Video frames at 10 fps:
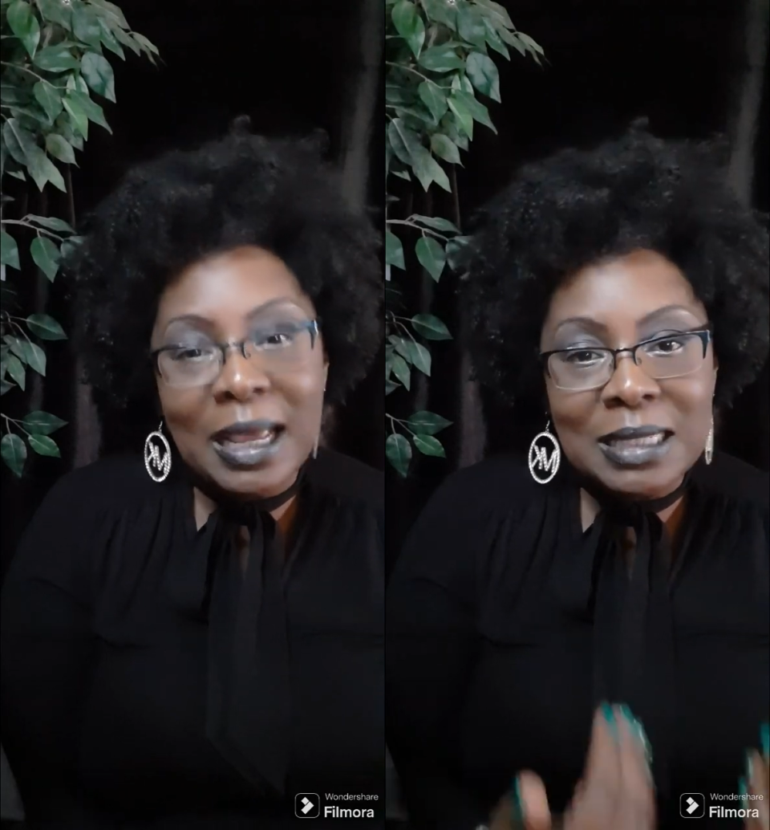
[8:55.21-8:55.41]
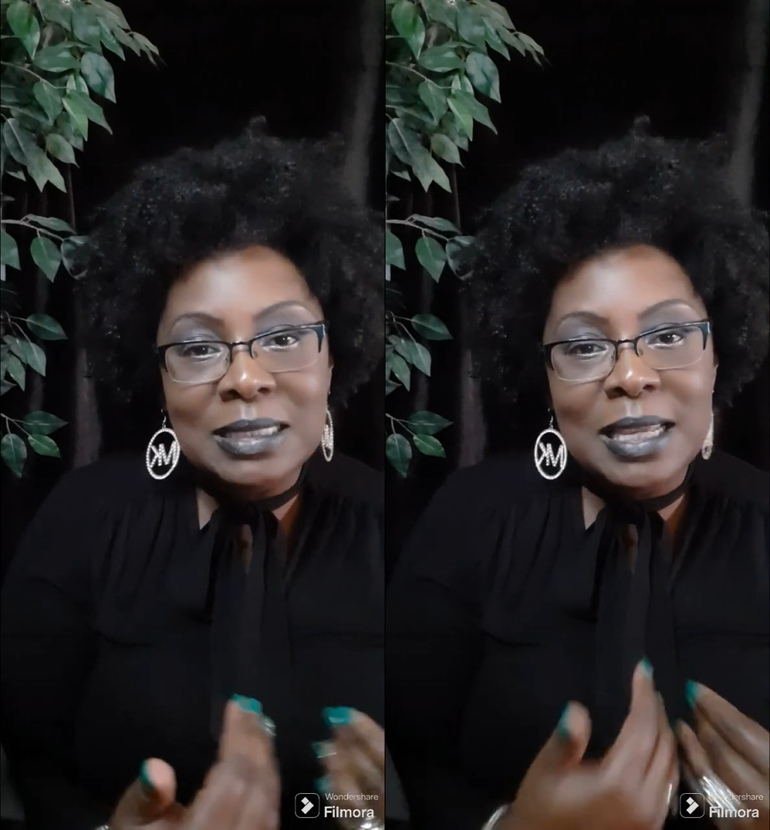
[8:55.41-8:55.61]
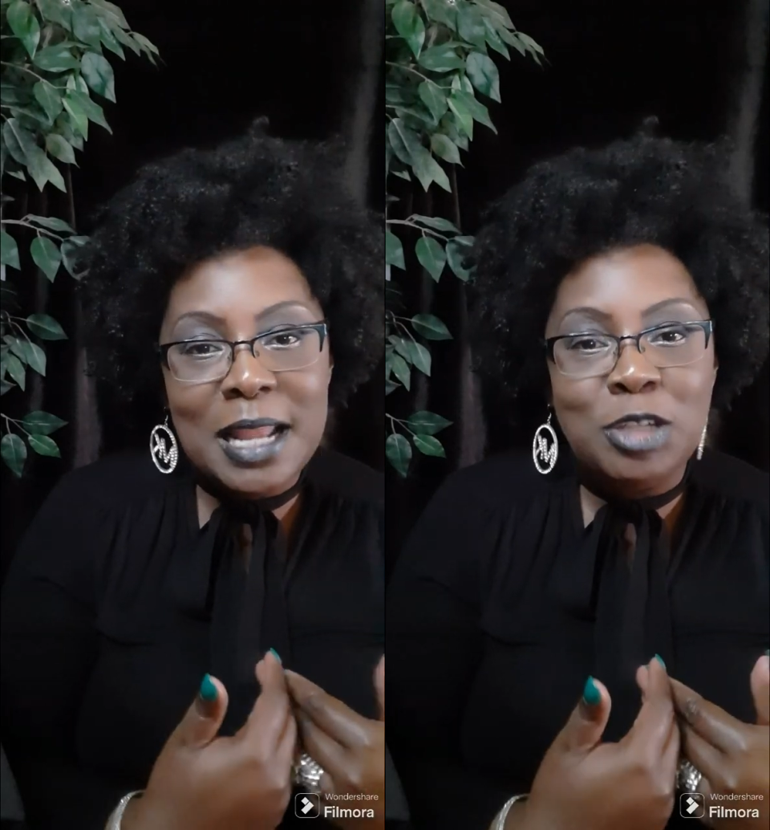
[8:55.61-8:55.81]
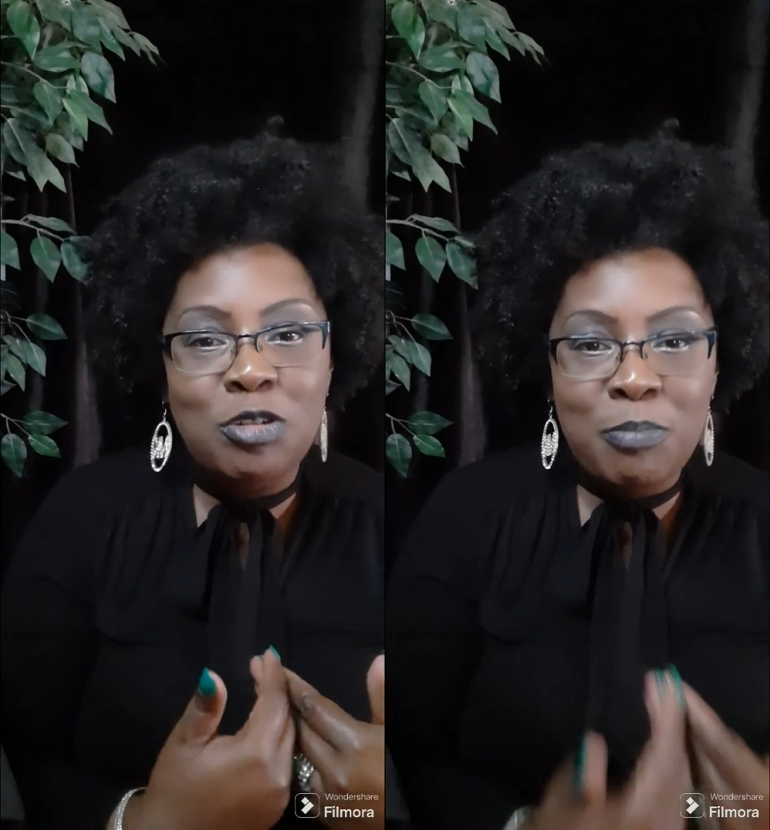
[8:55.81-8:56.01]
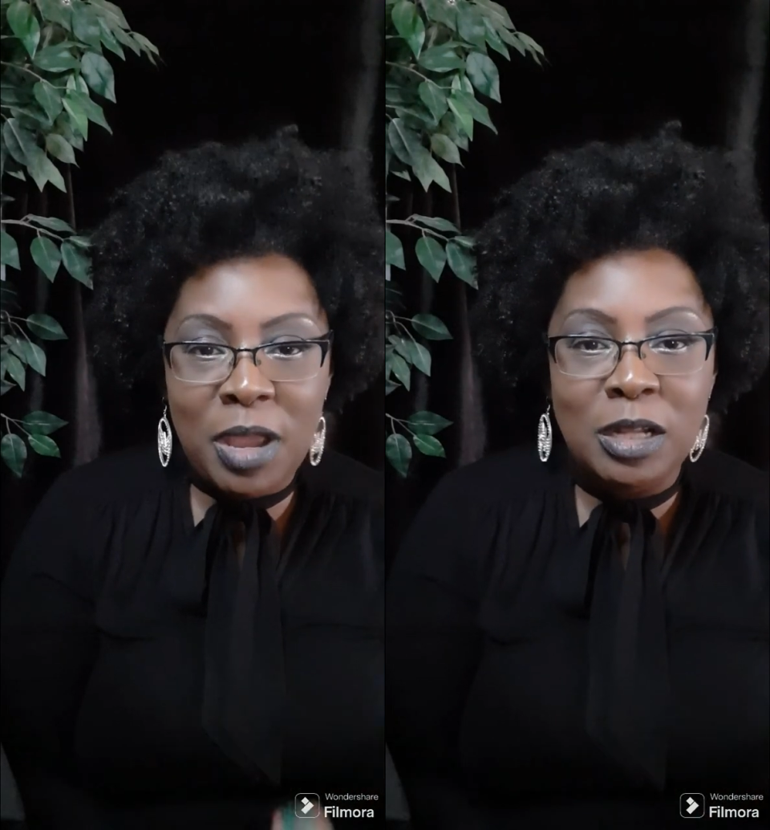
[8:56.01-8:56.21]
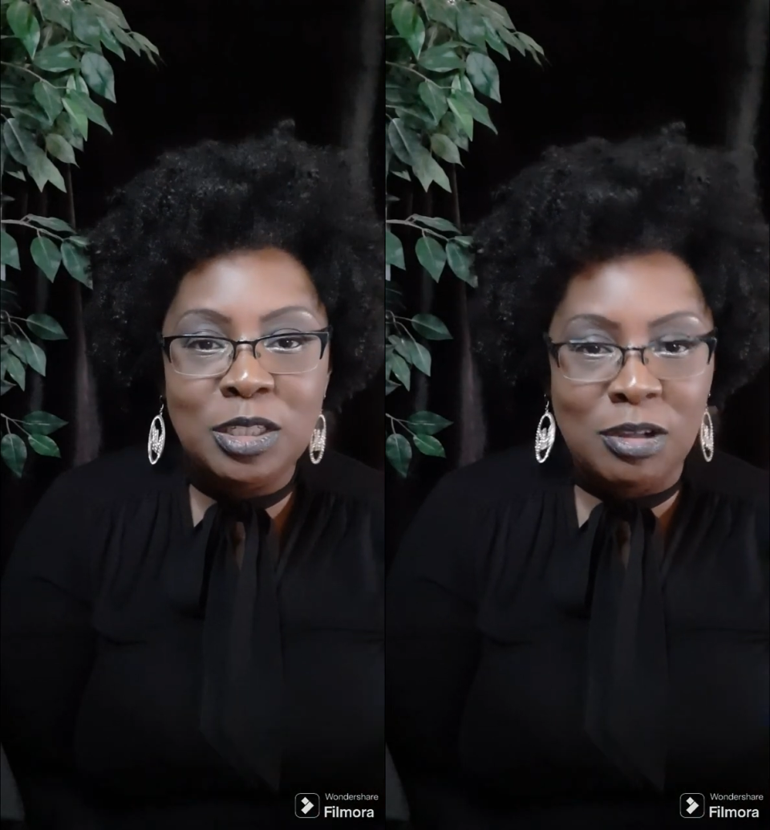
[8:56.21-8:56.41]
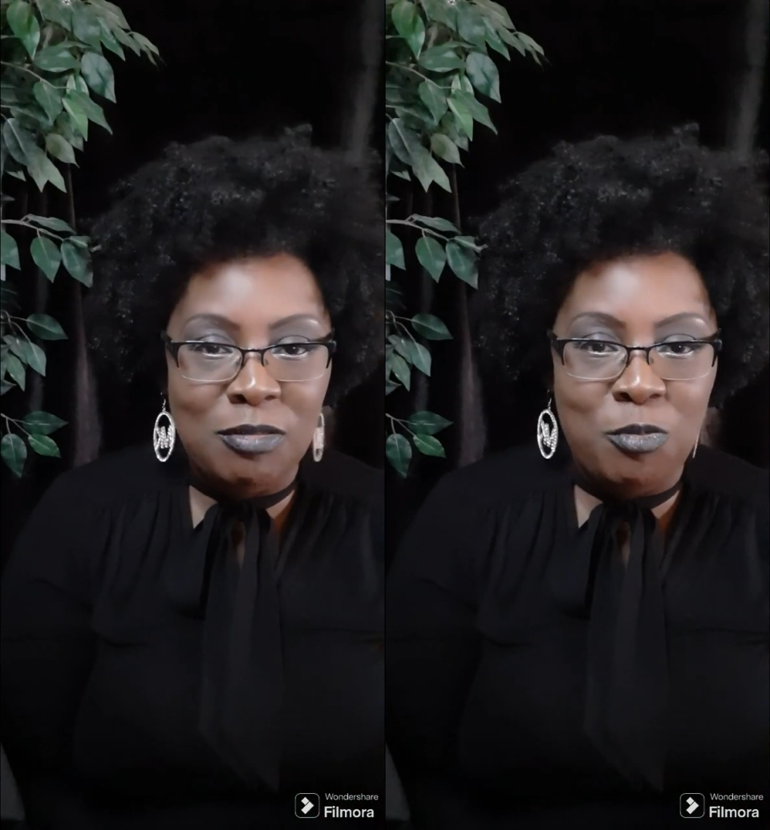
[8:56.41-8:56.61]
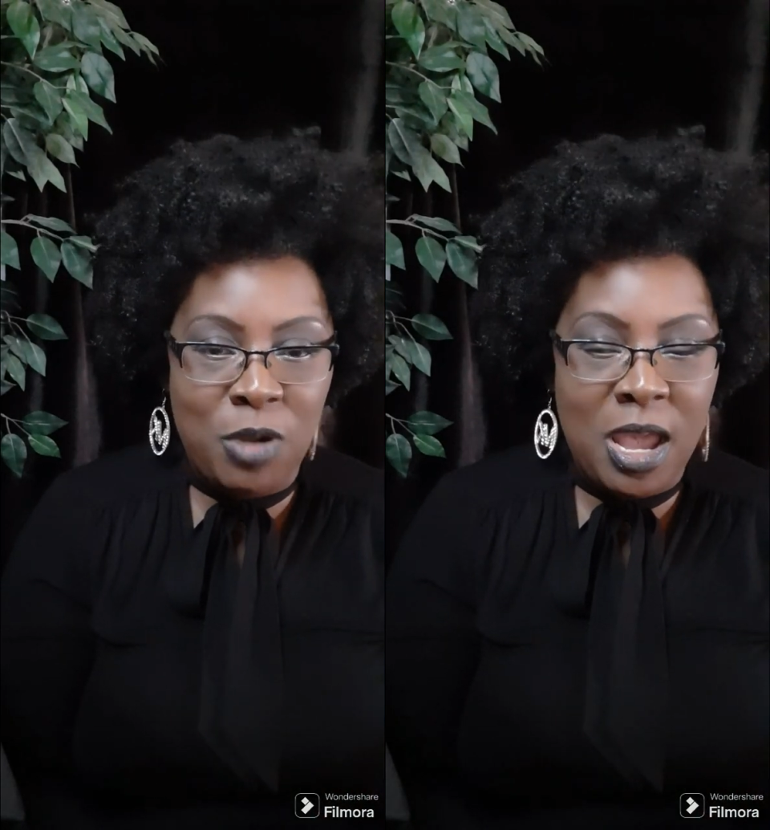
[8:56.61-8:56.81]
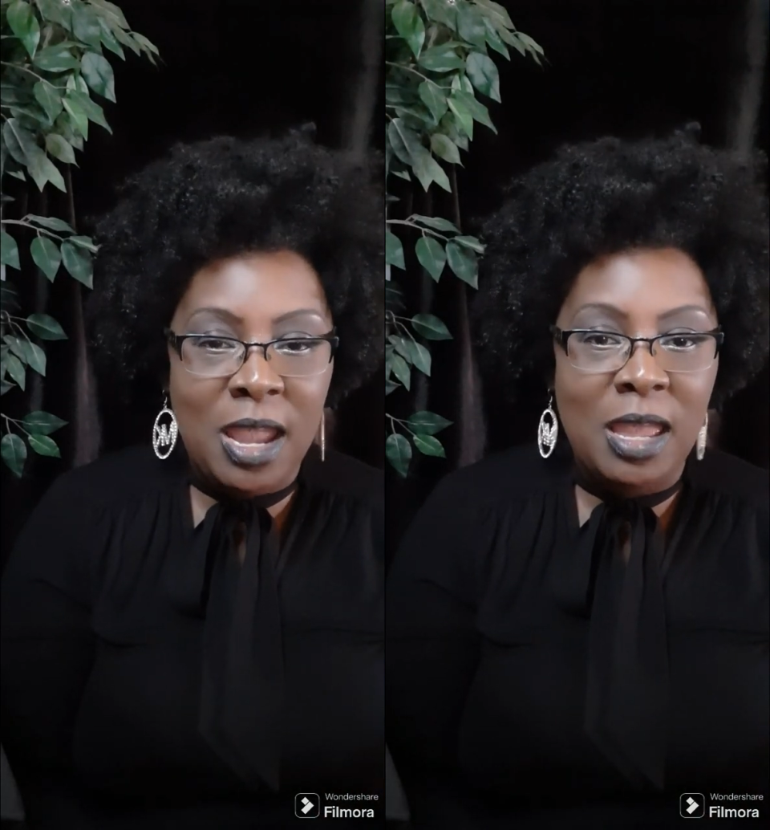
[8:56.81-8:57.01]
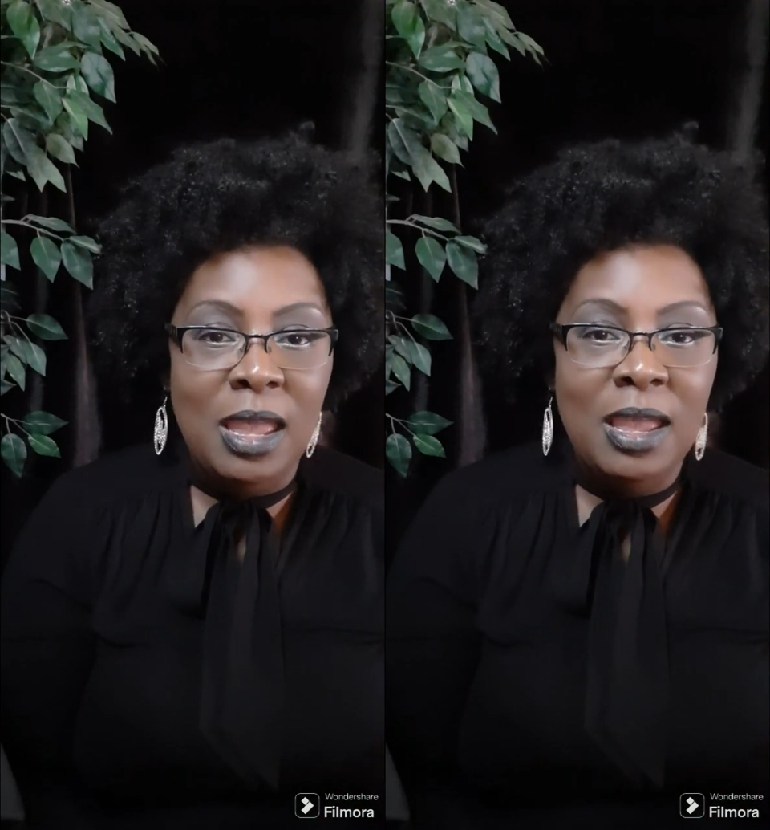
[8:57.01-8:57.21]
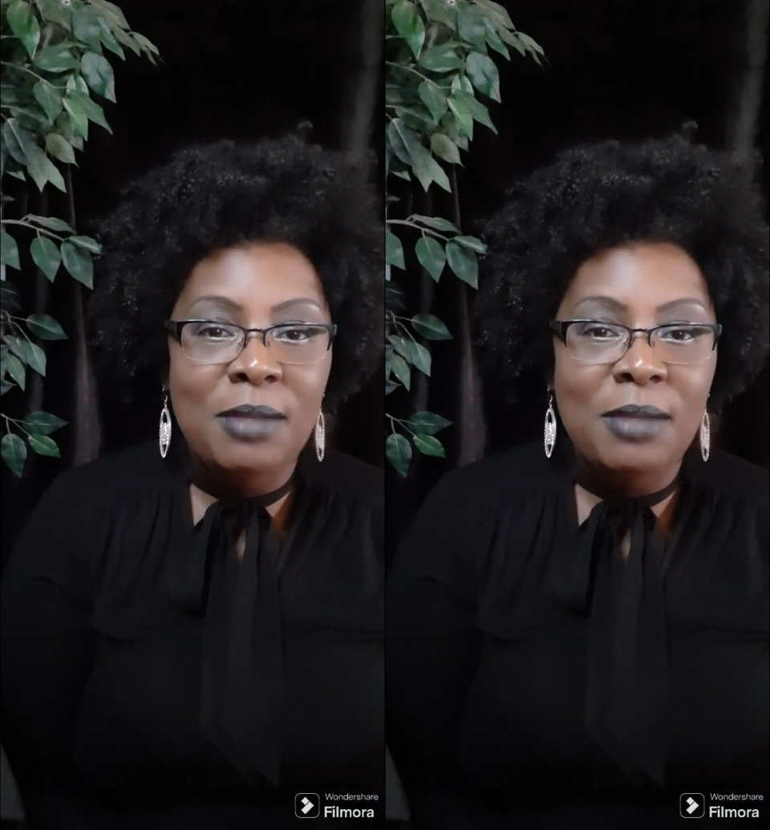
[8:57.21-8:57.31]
can see that you're being a certain way.